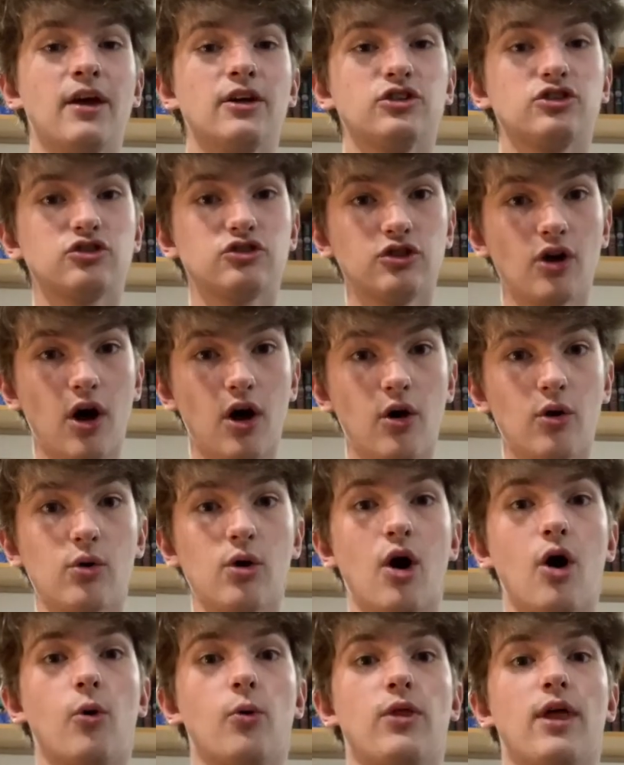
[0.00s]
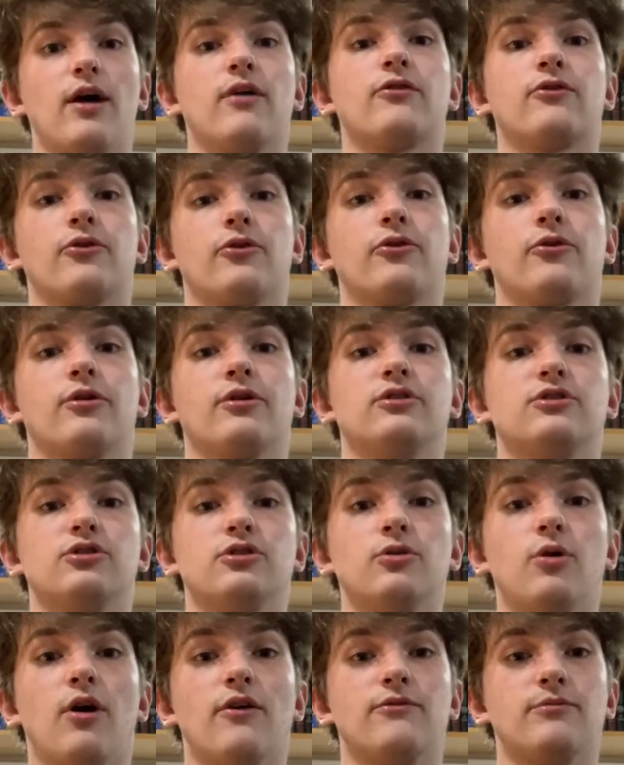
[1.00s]
So, without further
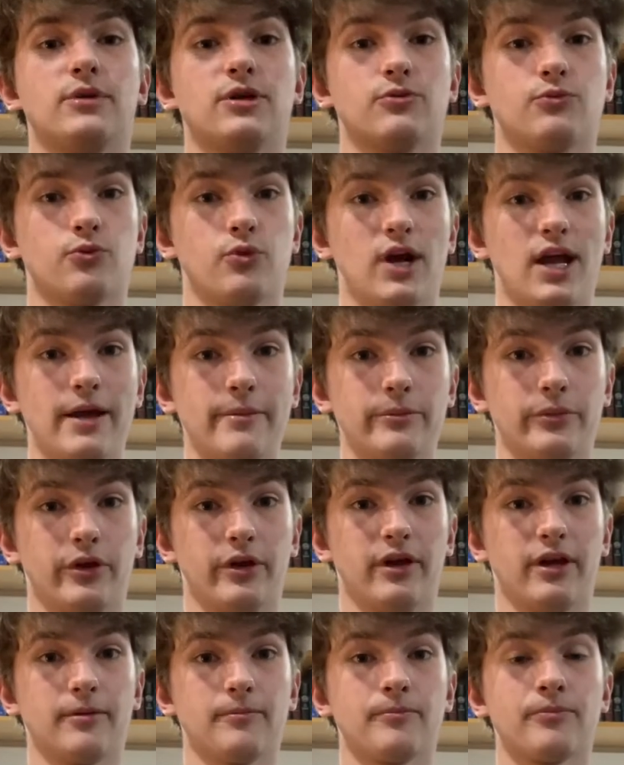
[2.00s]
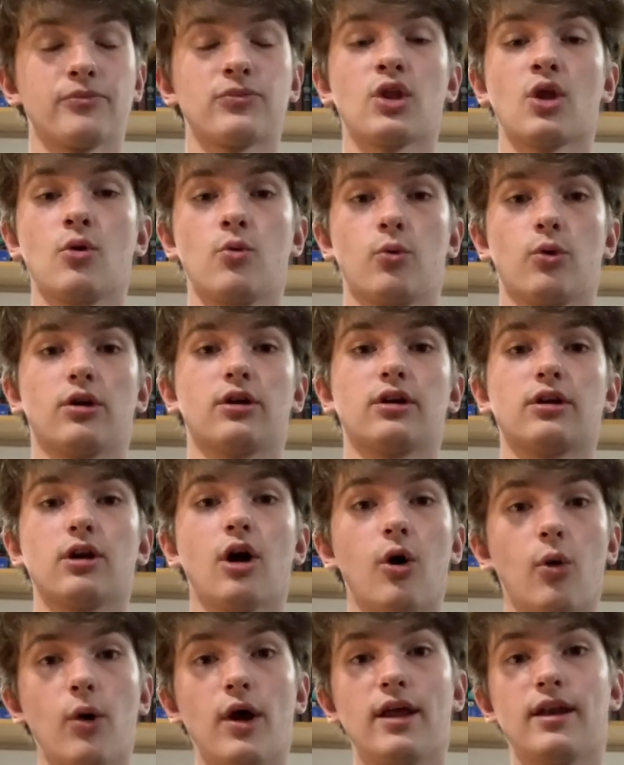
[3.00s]
ado of me rambling, we're gonna
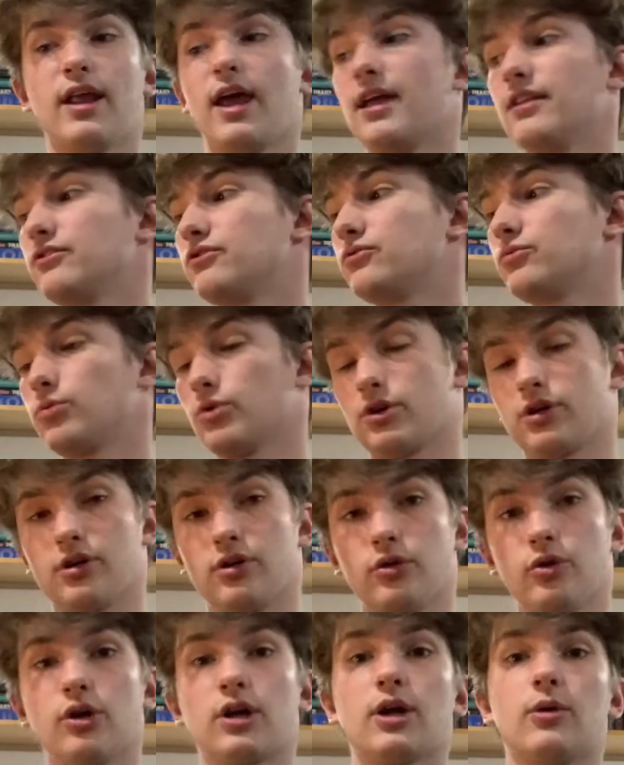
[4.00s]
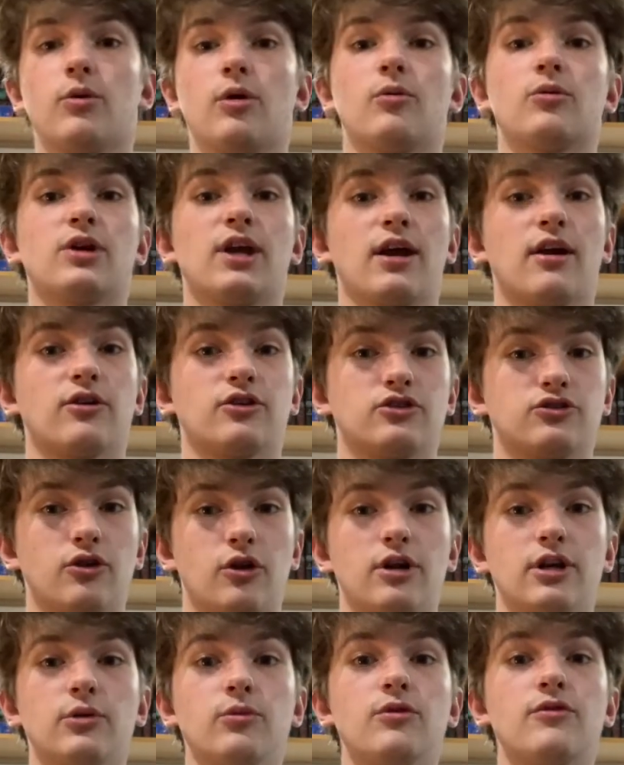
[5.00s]
go in and we're gonna look at what we are
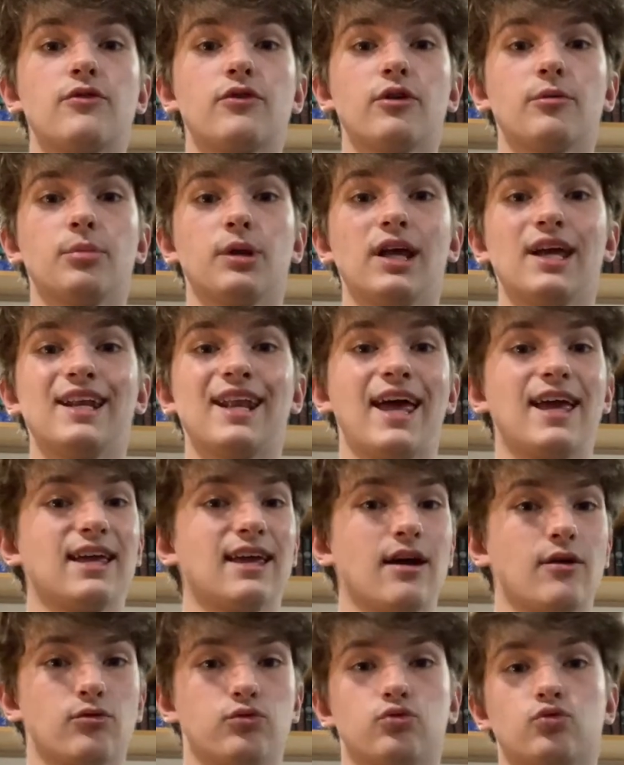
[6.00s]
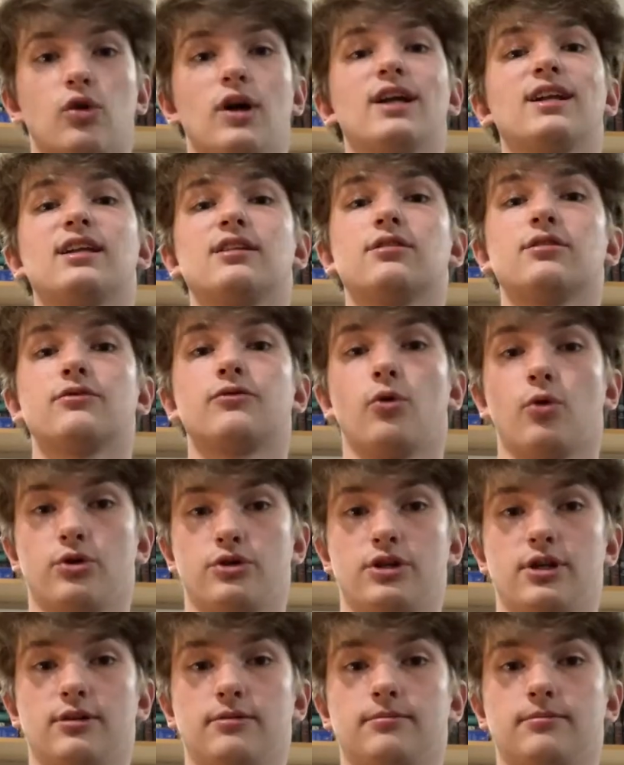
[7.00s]
starting with for the blade and get right into forging.